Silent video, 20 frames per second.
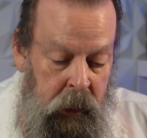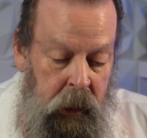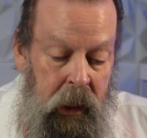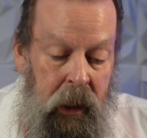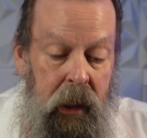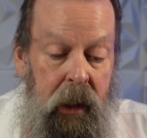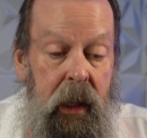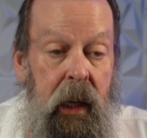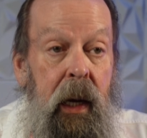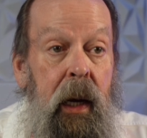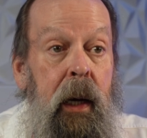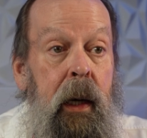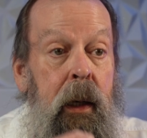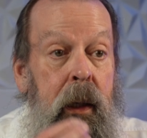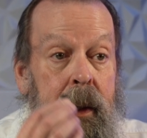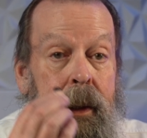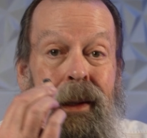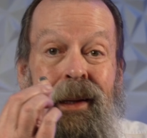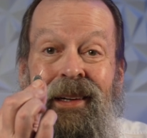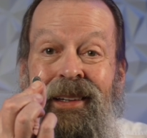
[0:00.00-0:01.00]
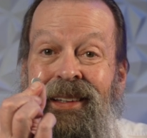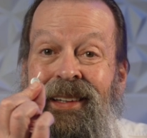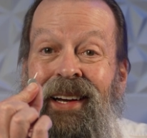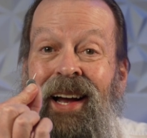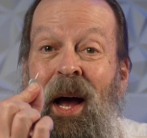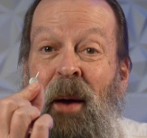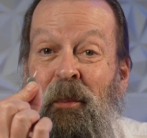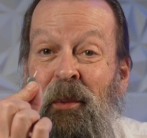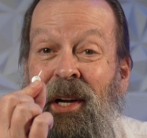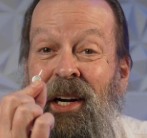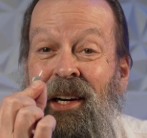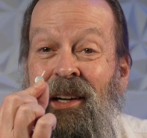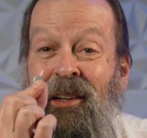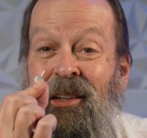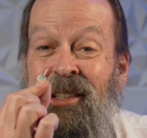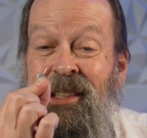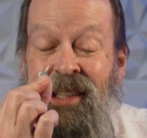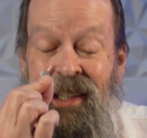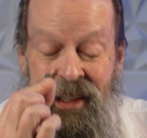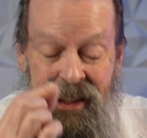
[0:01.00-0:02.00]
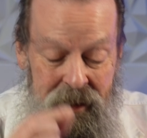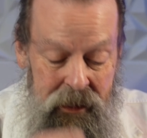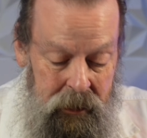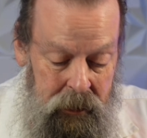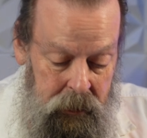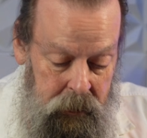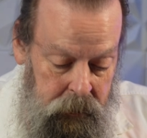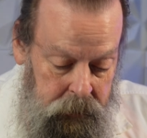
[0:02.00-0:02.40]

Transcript: Okay, I'm going to lose this.